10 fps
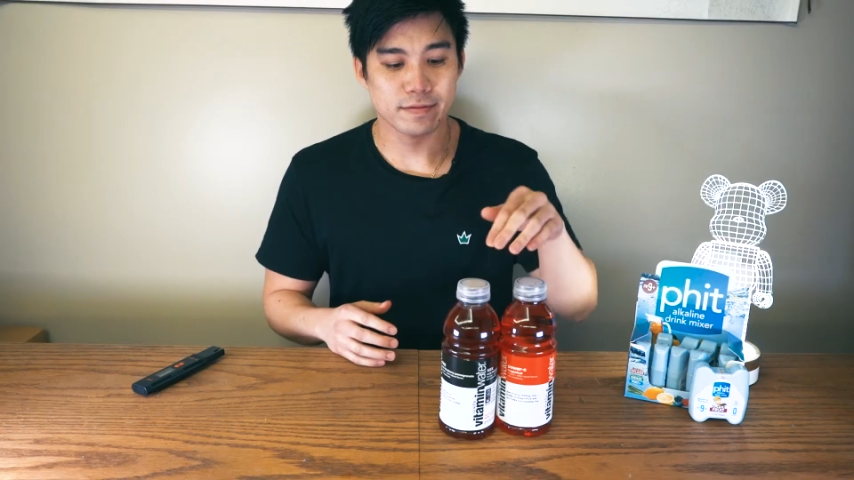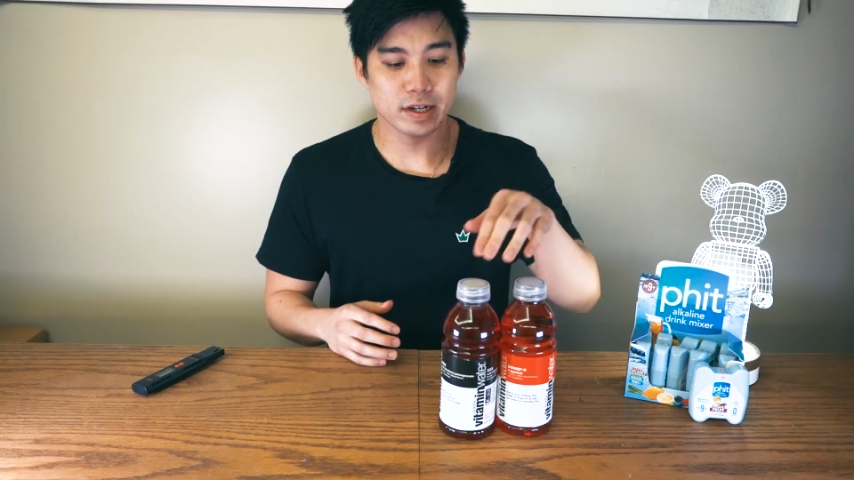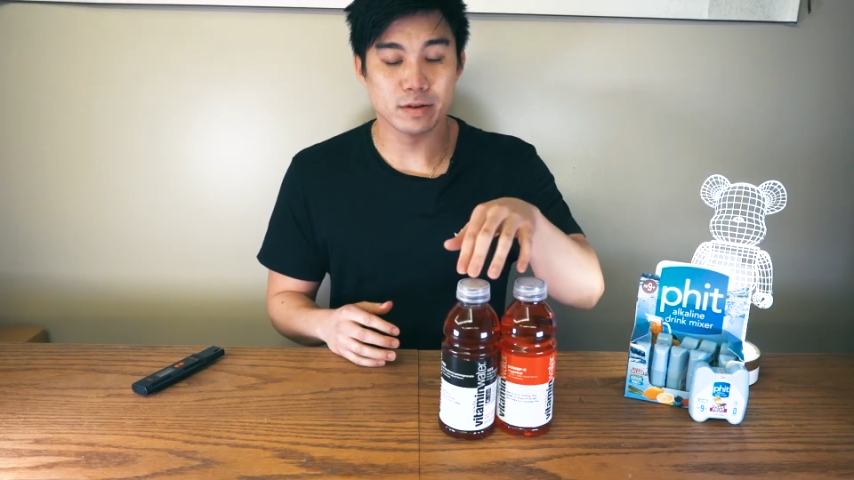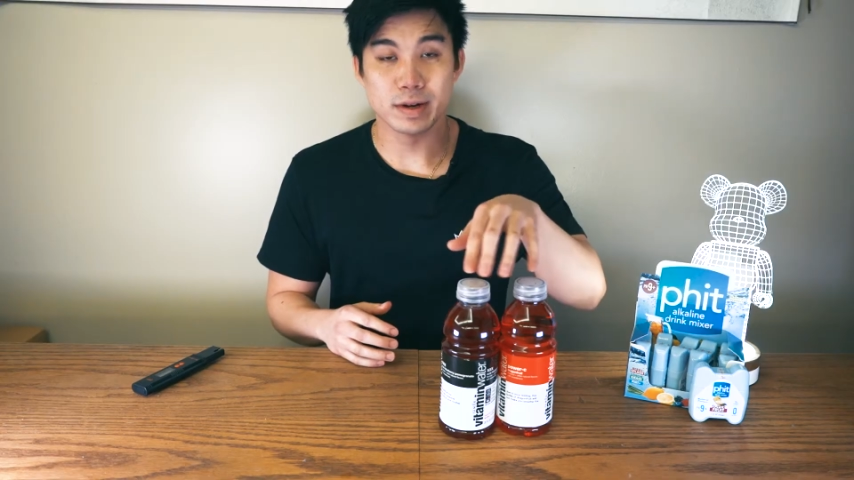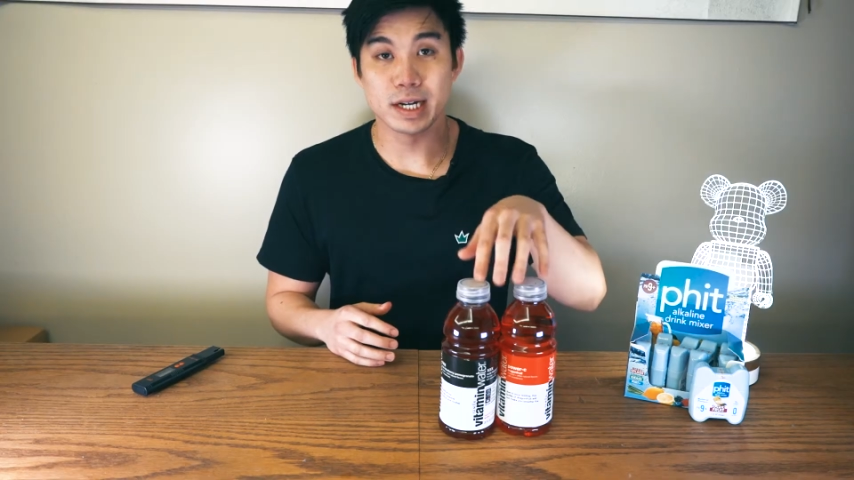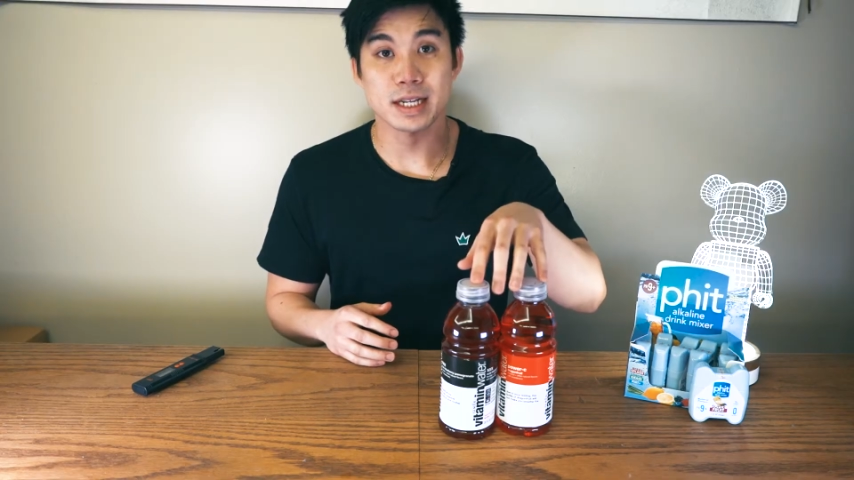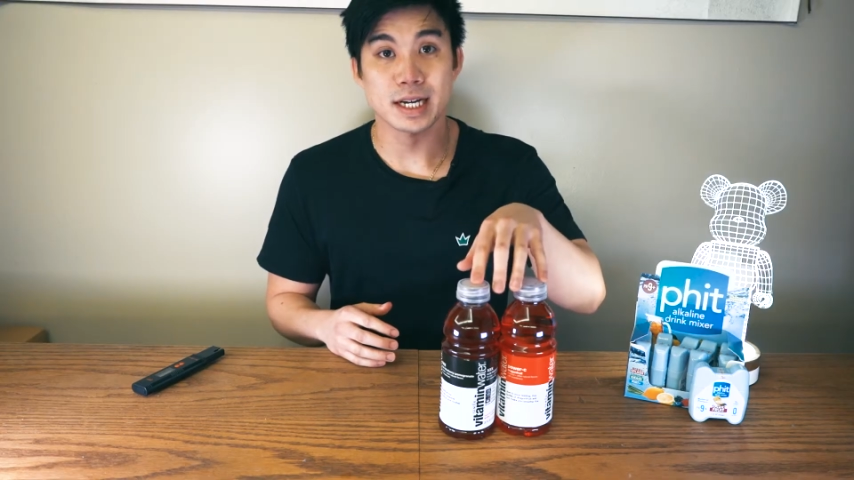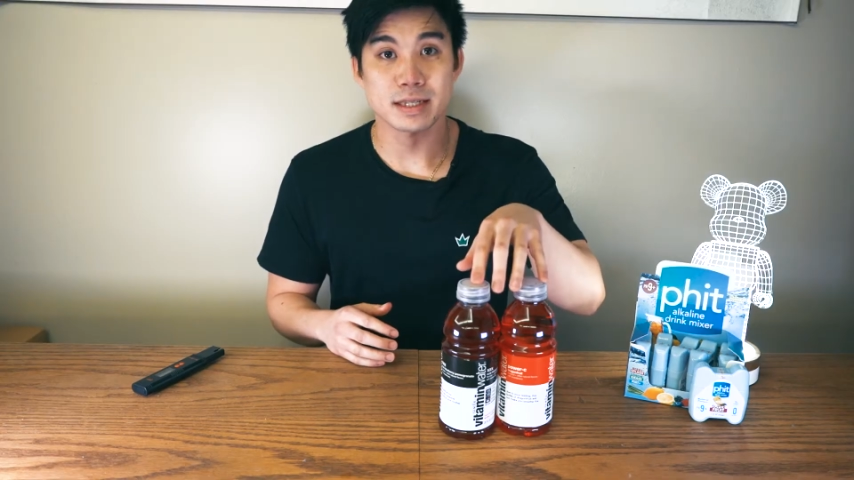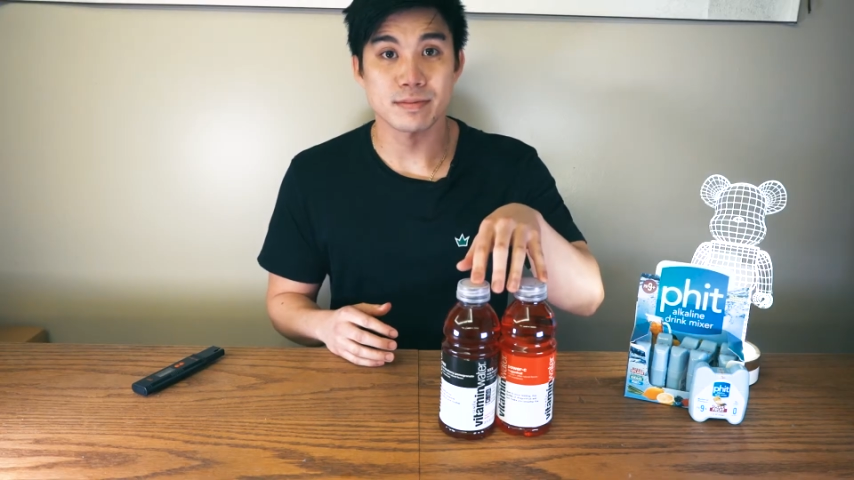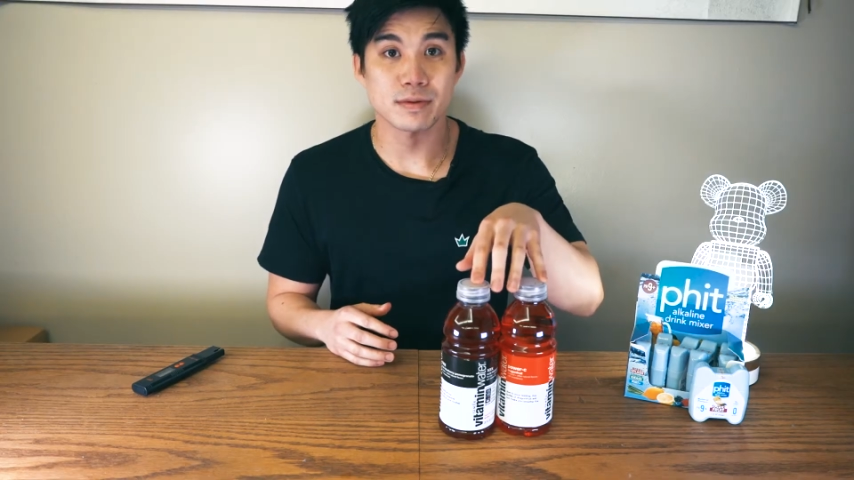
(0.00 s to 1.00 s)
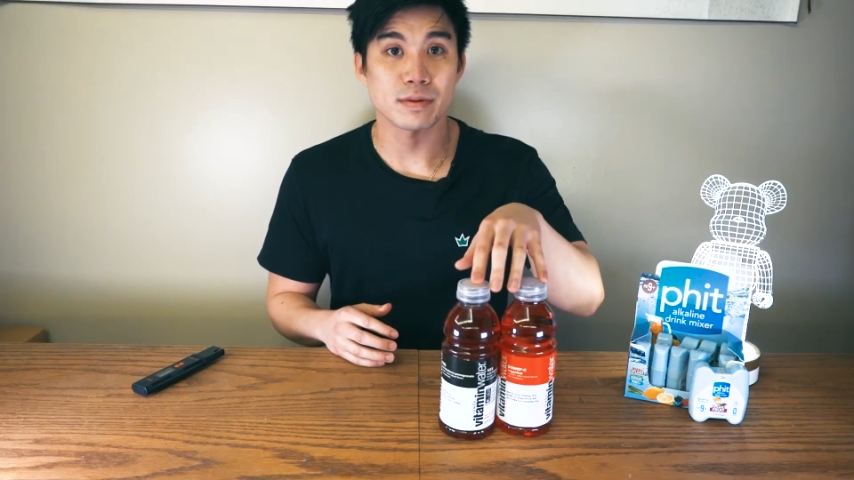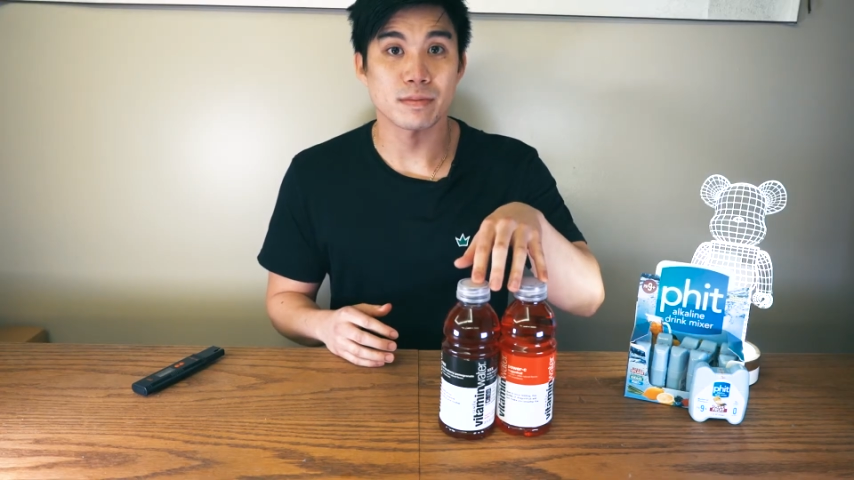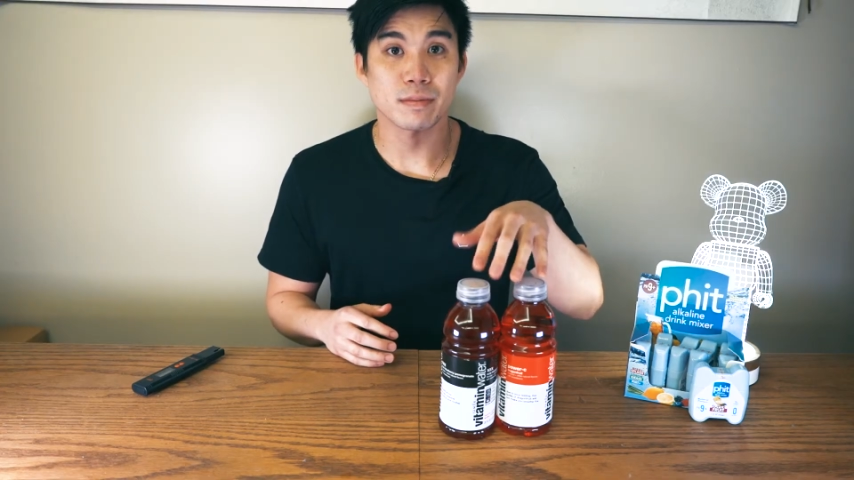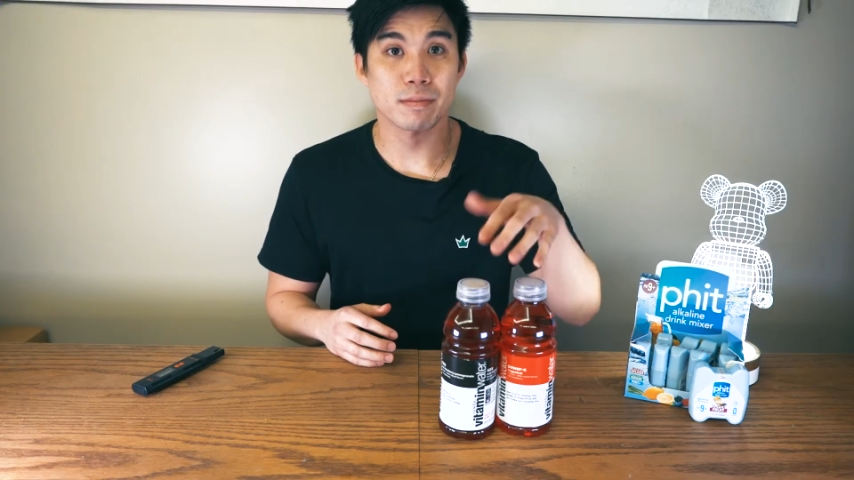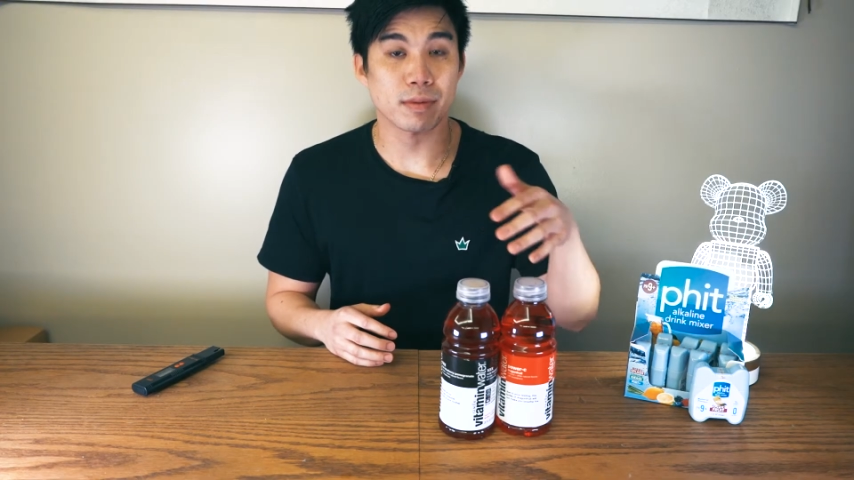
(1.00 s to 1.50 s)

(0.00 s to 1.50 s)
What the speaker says: very recognizable